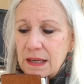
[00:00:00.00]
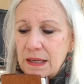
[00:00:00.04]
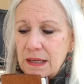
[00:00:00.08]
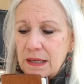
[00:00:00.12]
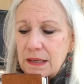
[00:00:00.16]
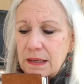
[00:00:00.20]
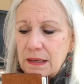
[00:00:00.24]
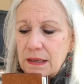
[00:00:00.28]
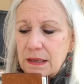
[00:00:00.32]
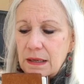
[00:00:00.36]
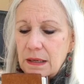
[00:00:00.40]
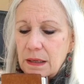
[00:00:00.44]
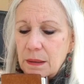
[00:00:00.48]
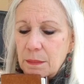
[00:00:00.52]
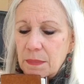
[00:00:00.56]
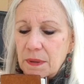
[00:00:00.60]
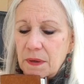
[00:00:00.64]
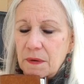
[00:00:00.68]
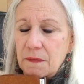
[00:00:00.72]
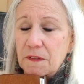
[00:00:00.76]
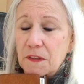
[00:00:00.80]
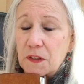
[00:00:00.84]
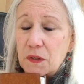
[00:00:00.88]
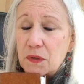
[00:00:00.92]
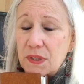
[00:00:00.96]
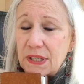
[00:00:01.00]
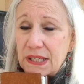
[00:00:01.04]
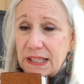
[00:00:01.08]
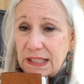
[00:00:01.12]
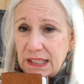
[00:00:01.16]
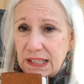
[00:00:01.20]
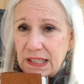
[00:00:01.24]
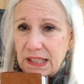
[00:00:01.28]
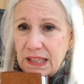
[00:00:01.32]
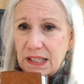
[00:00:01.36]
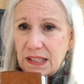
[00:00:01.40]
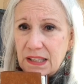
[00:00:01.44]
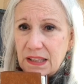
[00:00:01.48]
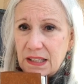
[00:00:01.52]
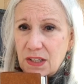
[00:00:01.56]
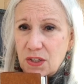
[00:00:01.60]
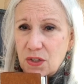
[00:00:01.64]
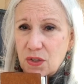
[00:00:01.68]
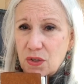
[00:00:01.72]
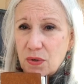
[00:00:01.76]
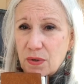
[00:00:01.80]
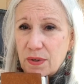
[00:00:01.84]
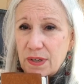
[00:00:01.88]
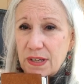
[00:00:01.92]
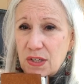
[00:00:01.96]
Um, if there's anything that you're
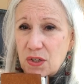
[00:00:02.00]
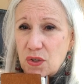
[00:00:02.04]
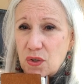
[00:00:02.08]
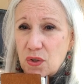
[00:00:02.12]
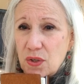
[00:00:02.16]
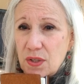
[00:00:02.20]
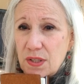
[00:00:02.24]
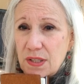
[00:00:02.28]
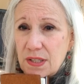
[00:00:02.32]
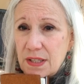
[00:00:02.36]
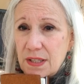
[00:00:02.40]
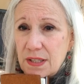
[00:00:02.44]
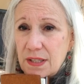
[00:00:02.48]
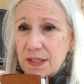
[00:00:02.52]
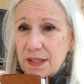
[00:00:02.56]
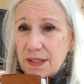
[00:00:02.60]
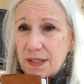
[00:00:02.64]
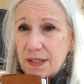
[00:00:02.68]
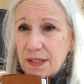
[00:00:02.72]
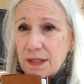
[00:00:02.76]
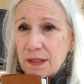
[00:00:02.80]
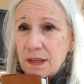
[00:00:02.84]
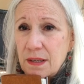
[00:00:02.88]
interested in,